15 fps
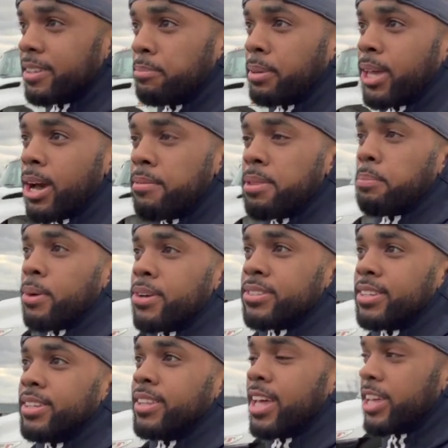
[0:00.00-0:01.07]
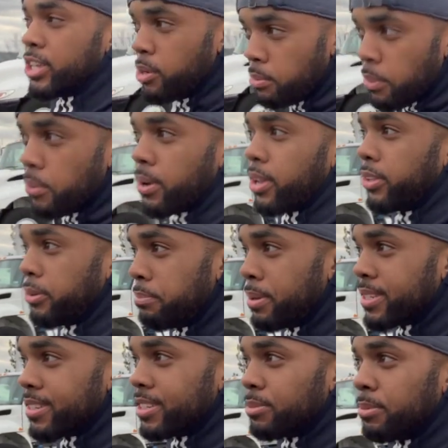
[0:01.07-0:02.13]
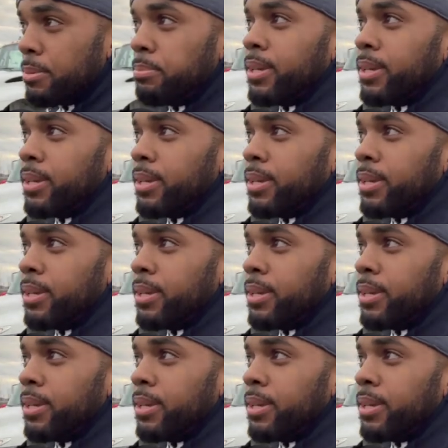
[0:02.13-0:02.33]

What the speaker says: Become the person that you would want to do business with.